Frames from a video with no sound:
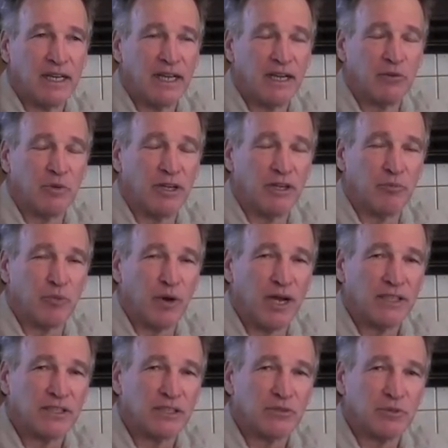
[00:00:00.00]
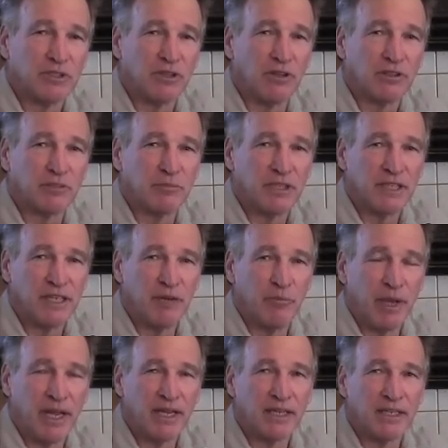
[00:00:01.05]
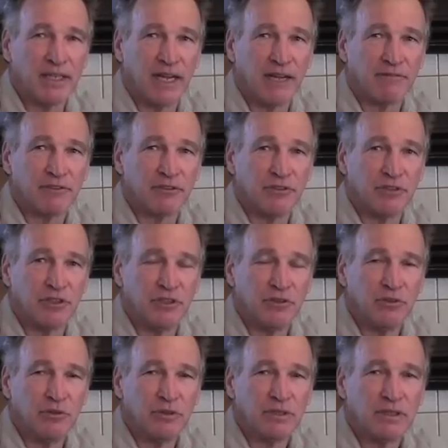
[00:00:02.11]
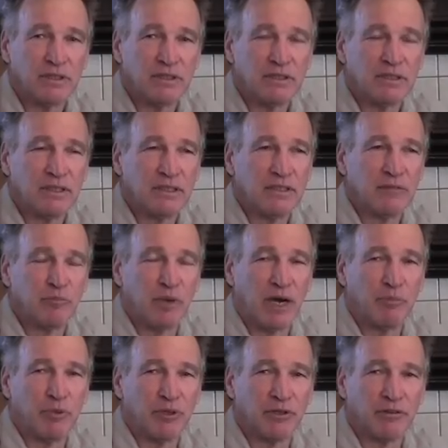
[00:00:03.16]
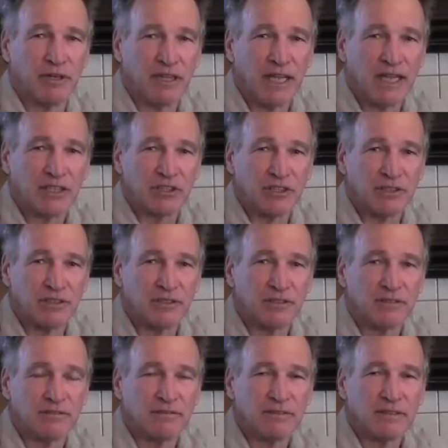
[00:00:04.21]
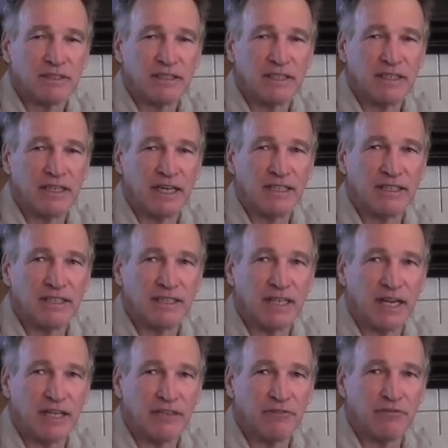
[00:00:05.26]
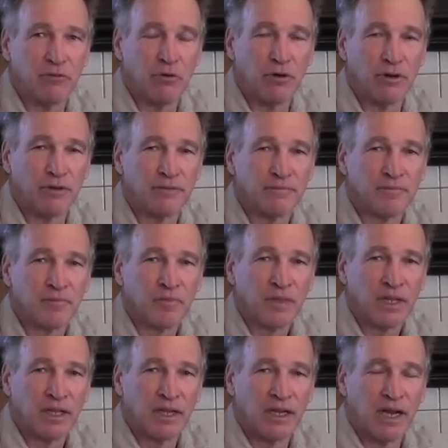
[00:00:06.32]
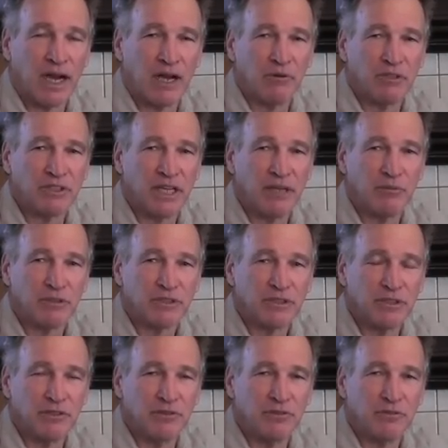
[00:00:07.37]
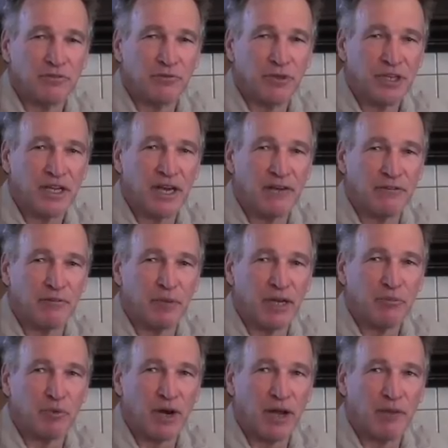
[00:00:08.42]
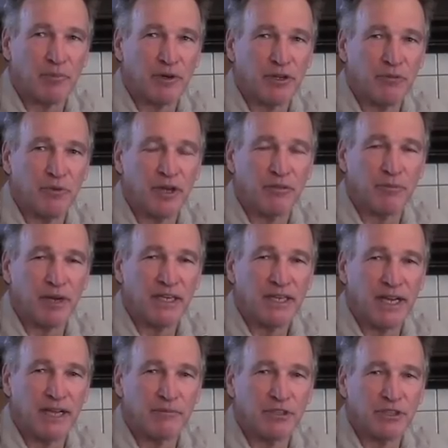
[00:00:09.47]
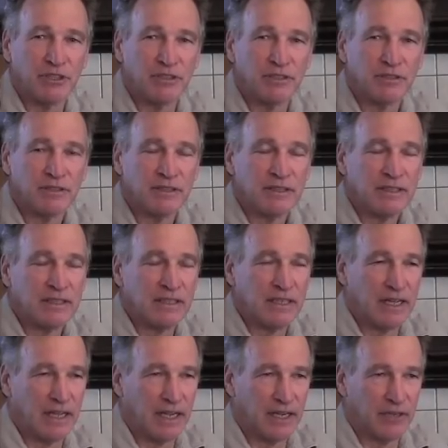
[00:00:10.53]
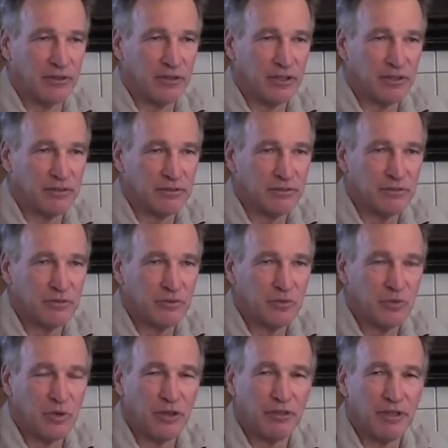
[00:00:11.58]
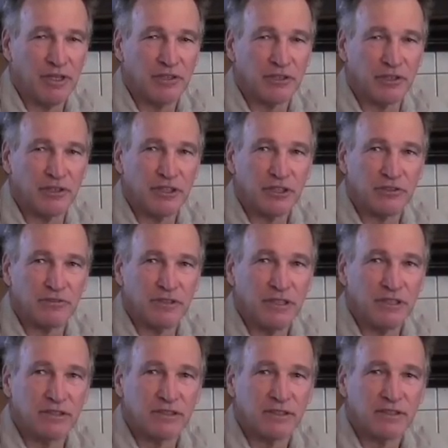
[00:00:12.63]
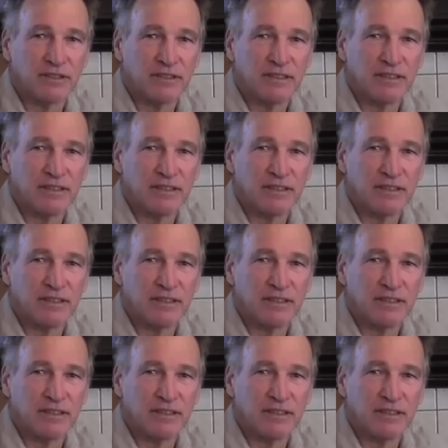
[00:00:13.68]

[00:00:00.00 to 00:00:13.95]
And when the project was ultimately abandoned after 2 popular elections in 1994, I was able to recover my property with my damages and with the attorney's fees,